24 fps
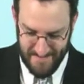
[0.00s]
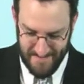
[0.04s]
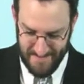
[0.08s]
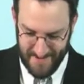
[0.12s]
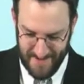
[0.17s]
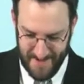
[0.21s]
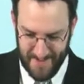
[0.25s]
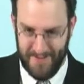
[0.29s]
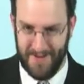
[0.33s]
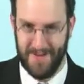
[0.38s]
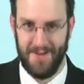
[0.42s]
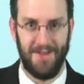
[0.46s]

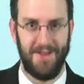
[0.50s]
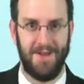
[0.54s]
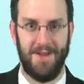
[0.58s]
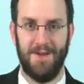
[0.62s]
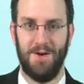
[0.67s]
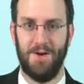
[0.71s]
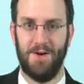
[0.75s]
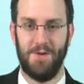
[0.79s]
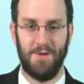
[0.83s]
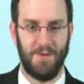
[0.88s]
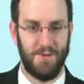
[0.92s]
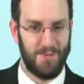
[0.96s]
If you
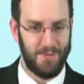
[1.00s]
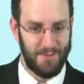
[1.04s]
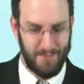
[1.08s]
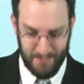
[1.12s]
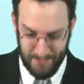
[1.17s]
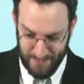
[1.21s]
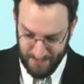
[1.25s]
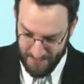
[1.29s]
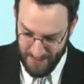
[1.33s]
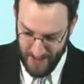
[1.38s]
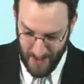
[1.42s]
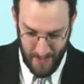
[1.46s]
do,
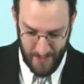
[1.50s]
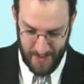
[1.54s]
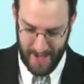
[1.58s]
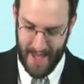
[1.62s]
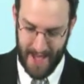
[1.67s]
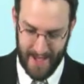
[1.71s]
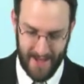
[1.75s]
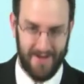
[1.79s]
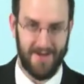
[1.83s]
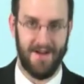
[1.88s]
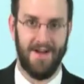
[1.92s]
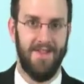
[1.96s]

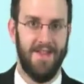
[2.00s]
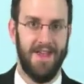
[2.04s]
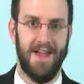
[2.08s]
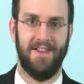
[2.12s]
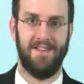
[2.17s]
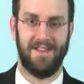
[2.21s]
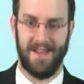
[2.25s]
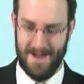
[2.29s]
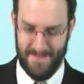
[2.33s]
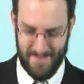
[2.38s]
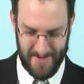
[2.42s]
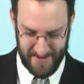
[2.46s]
okay, you're on the
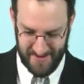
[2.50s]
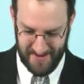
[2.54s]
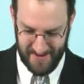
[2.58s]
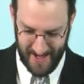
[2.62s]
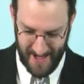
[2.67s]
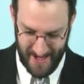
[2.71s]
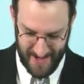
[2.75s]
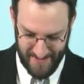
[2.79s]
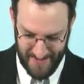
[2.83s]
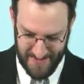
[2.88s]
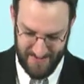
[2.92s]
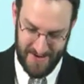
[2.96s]
examiner's
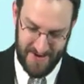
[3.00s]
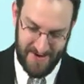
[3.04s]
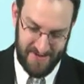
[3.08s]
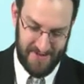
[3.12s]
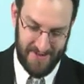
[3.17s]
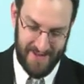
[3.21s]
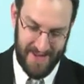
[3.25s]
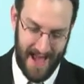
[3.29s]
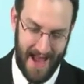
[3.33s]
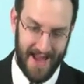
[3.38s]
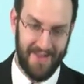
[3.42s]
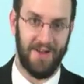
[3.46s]
side, but
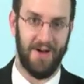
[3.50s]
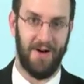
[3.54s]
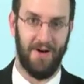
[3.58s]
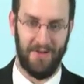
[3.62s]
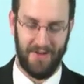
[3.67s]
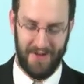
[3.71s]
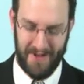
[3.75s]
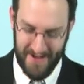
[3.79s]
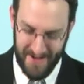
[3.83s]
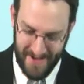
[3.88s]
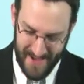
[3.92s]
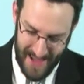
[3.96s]
personally I
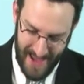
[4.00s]
don't.